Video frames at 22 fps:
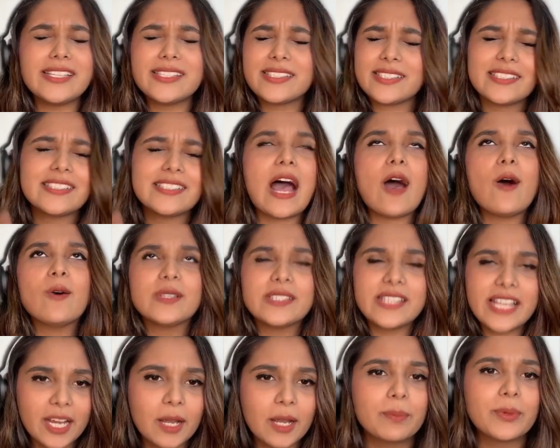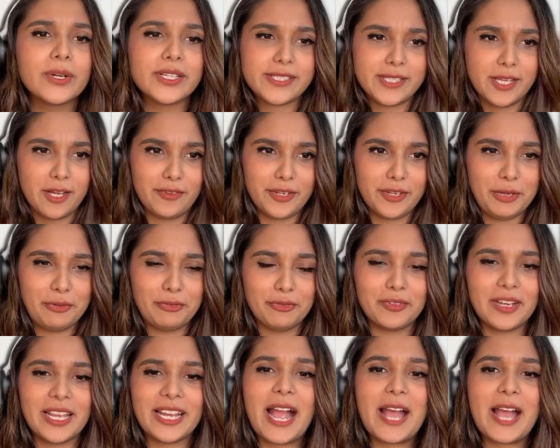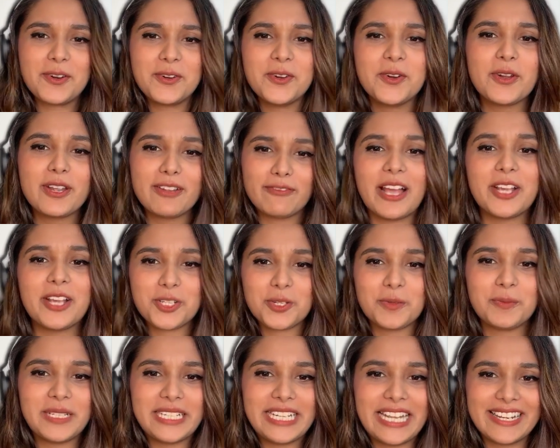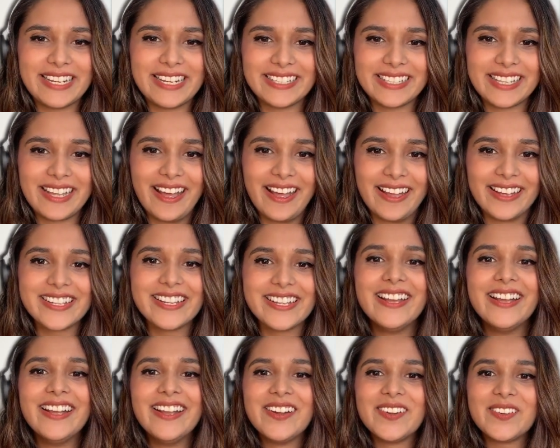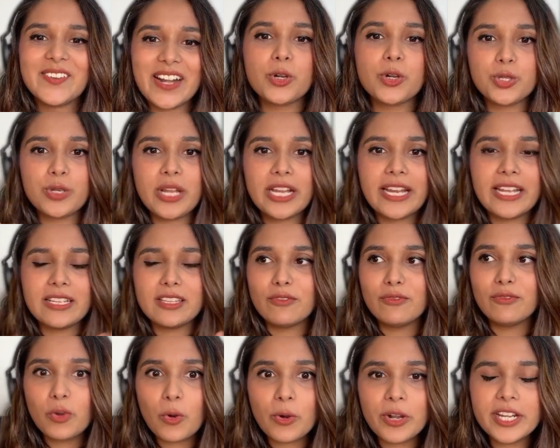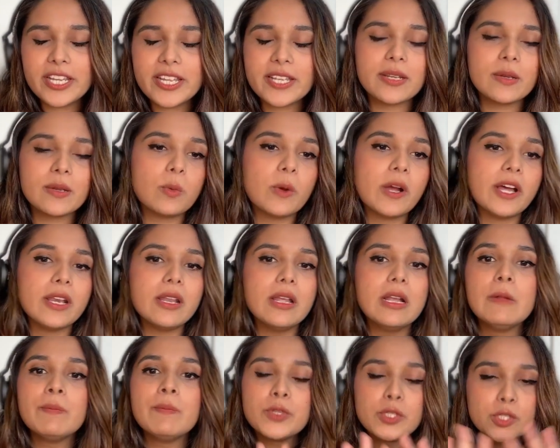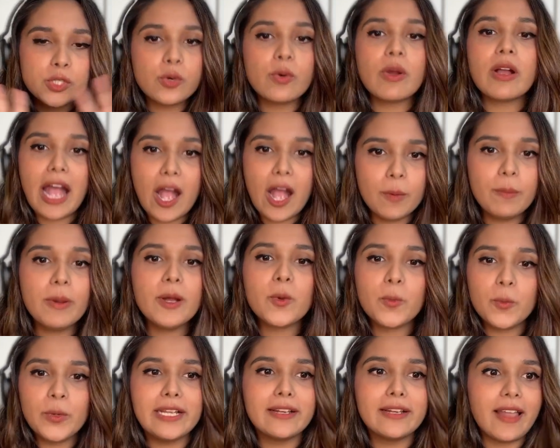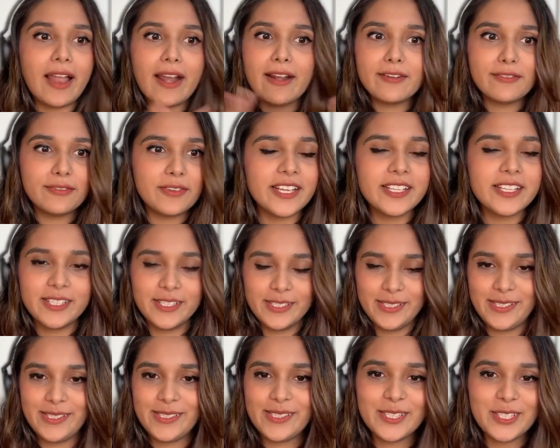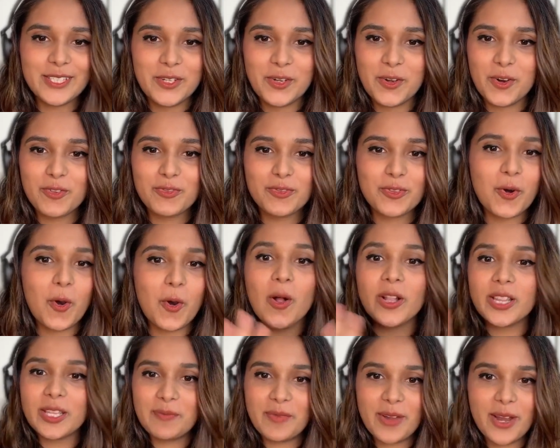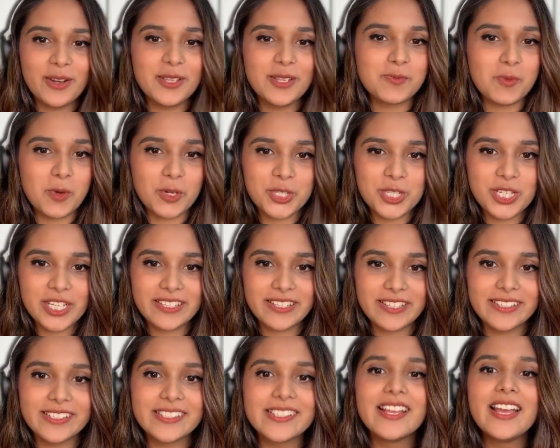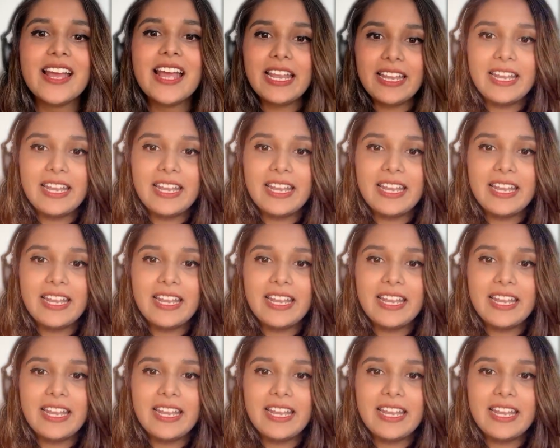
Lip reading: sounds like a preservative. Like, I don't know if I should be getting that. Or should I get the fluoridated one? So, how about we clarify this, for all the parents watching this?